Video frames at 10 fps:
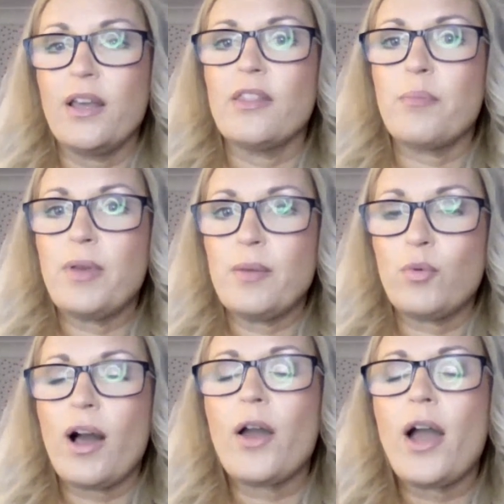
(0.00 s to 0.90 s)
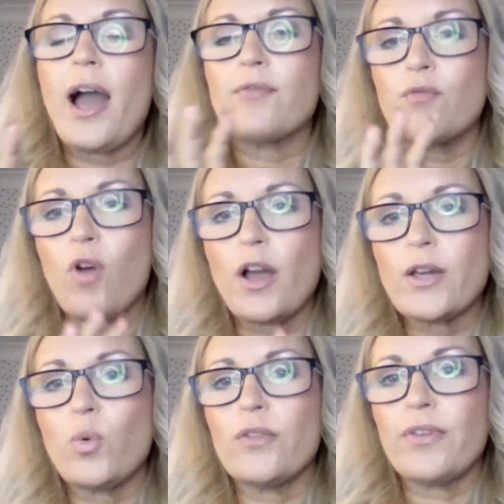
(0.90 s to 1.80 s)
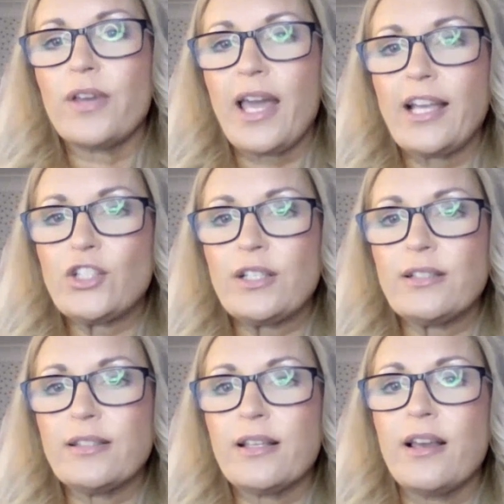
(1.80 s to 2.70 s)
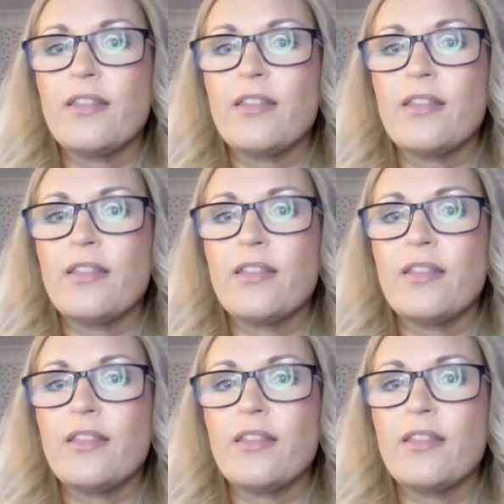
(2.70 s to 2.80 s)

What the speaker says: the people who have the right qualifications,